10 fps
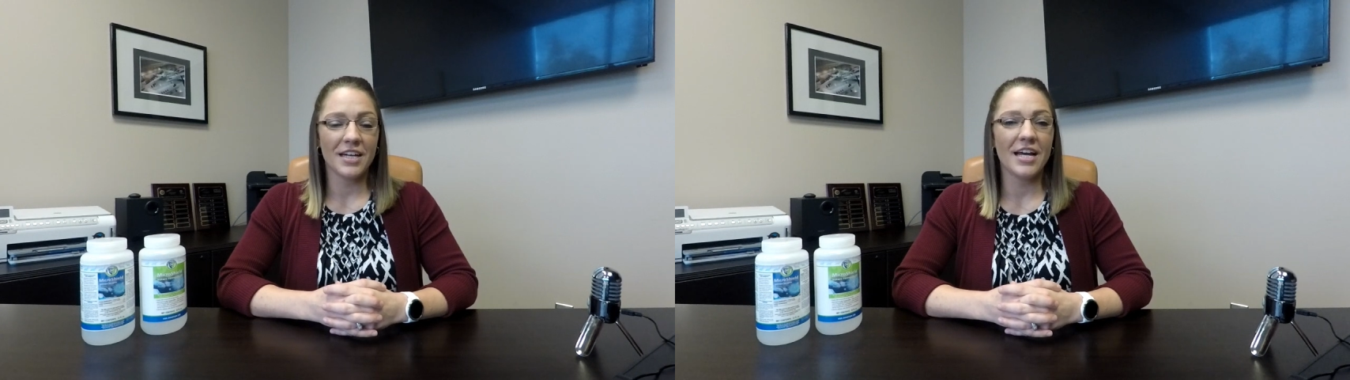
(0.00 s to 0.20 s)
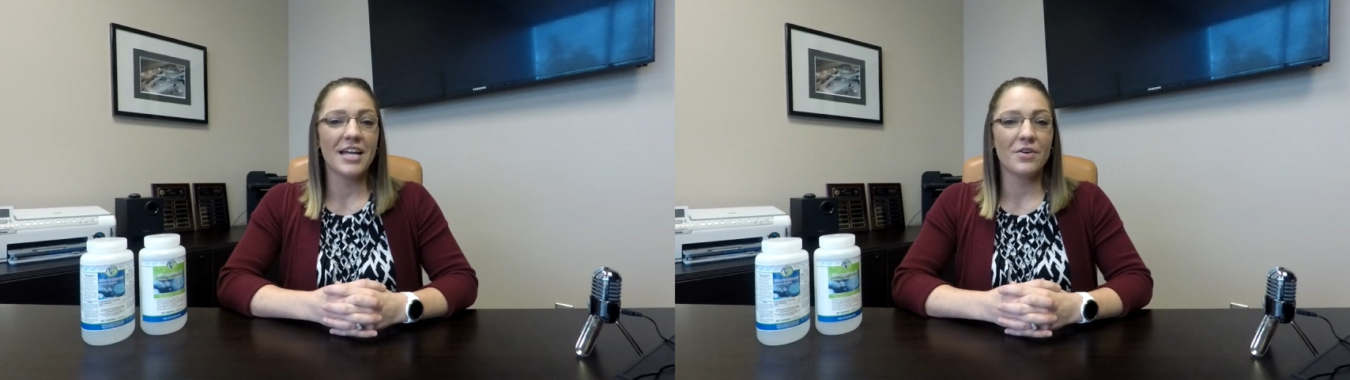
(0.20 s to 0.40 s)

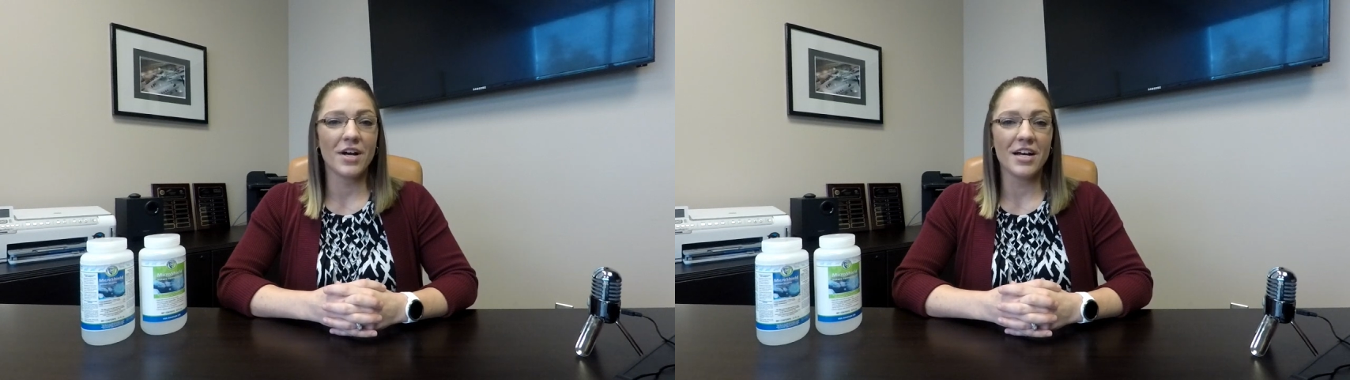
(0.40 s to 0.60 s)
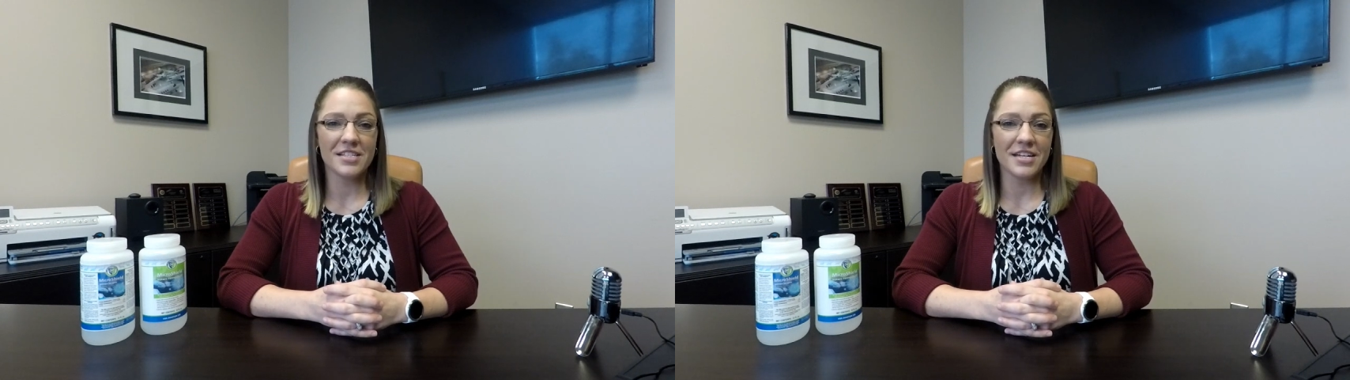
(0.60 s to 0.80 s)
and how
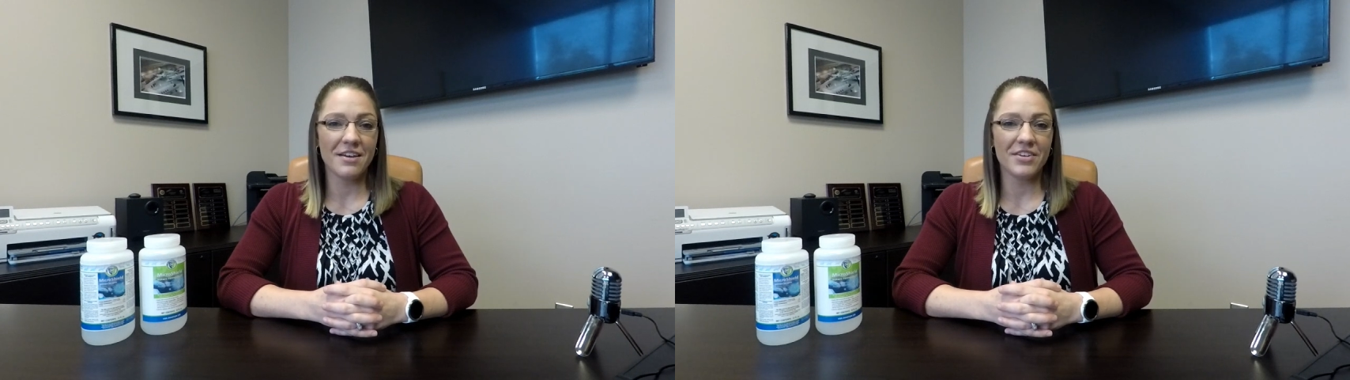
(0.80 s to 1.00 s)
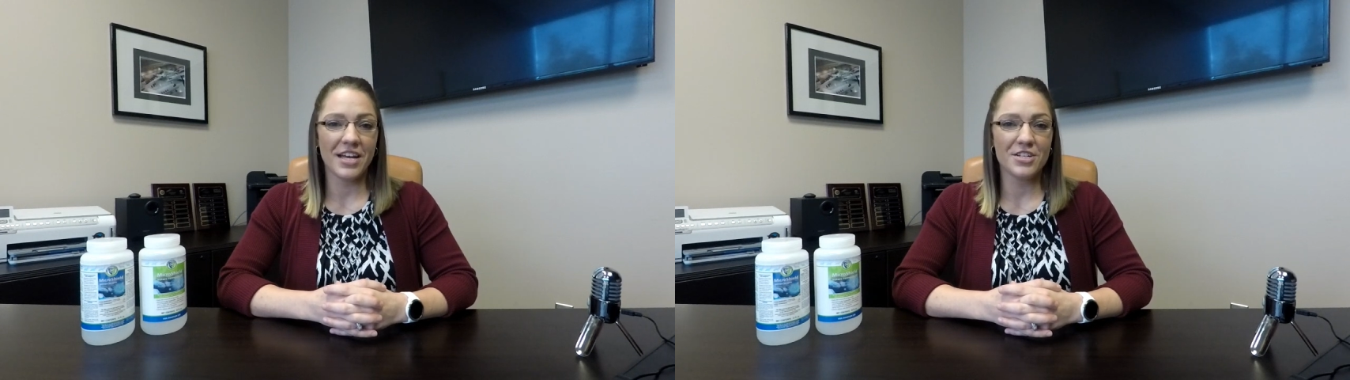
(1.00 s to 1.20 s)
Constant
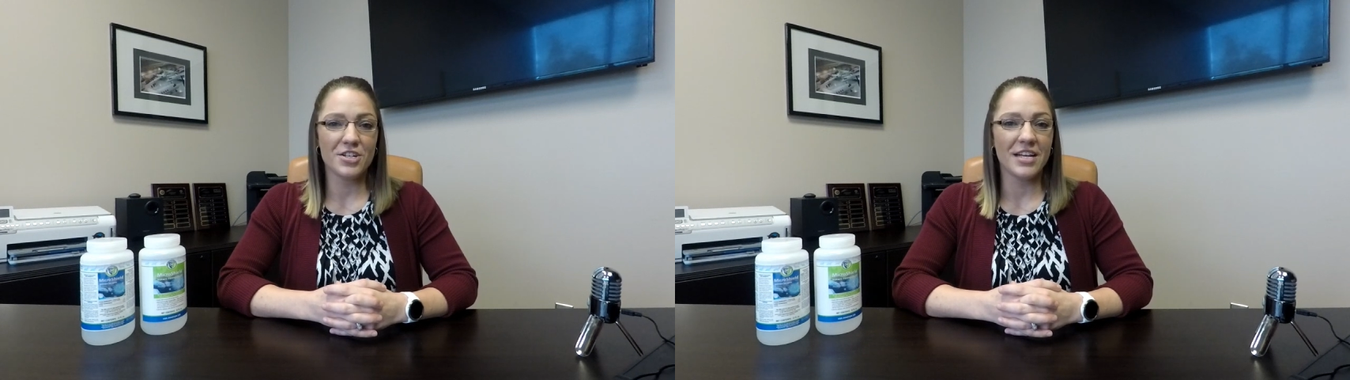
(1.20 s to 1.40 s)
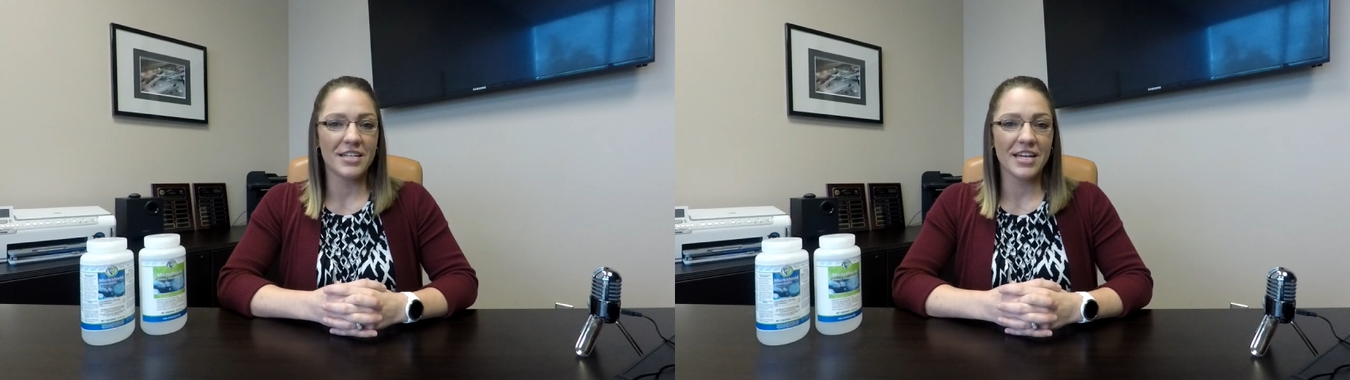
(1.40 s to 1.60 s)

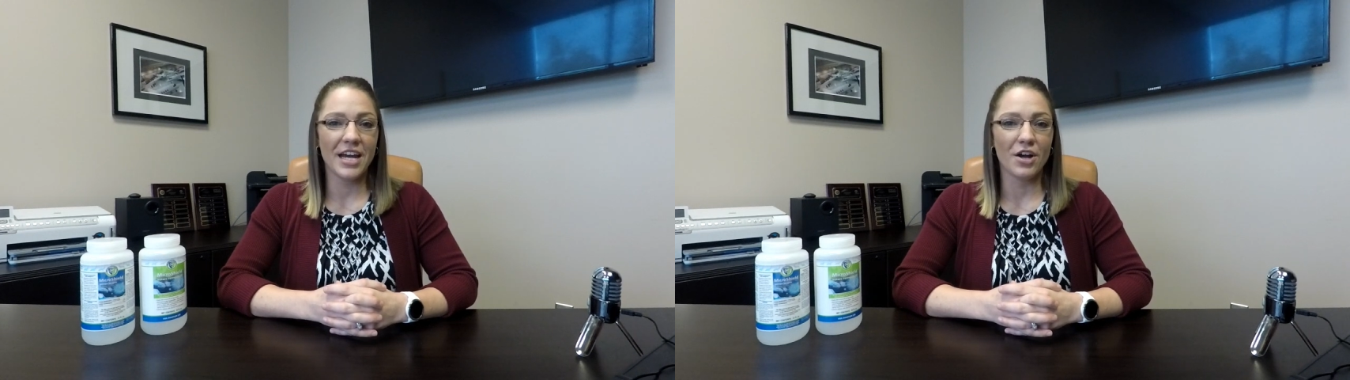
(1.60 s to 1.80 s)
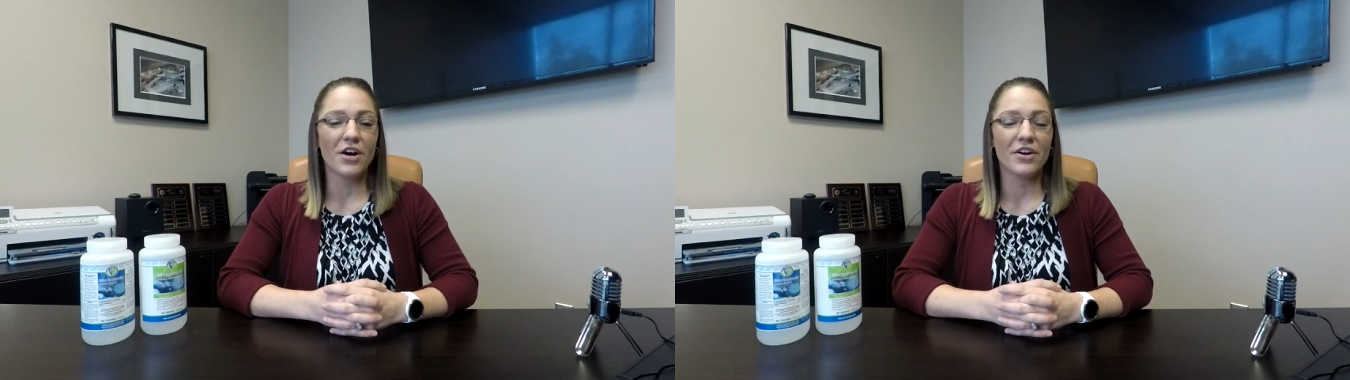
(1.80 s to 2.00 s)
Aviation and
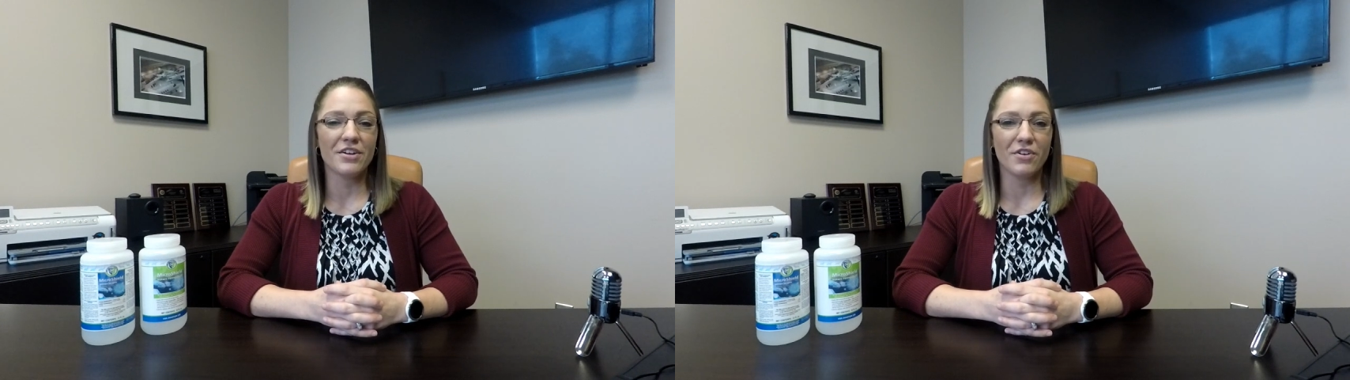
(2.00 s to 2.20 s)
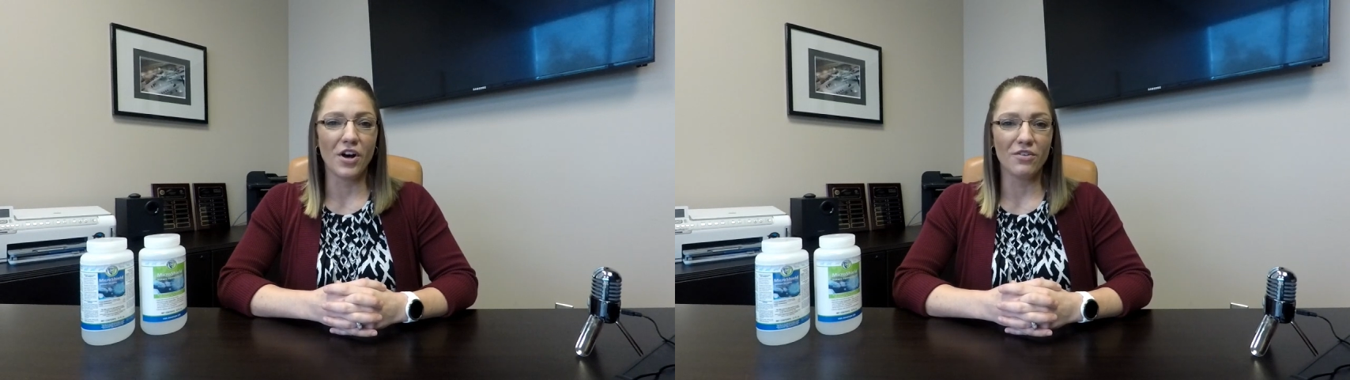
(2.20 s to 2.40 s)
CARE are
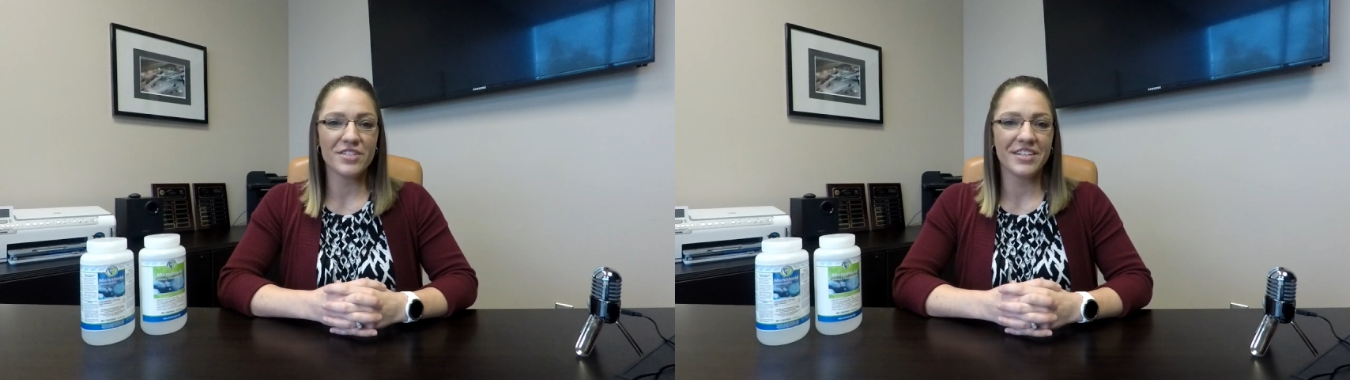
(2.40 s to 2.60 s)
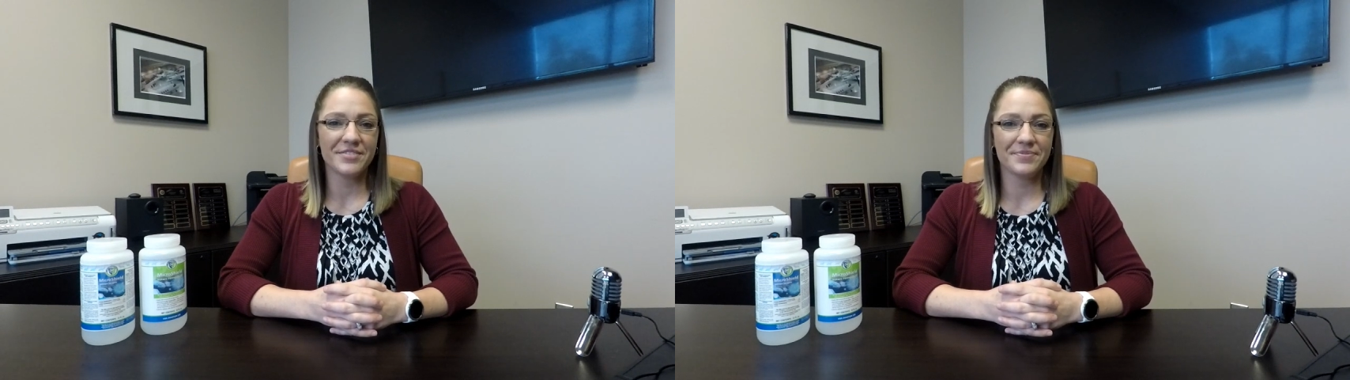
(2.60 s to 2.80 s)
involved.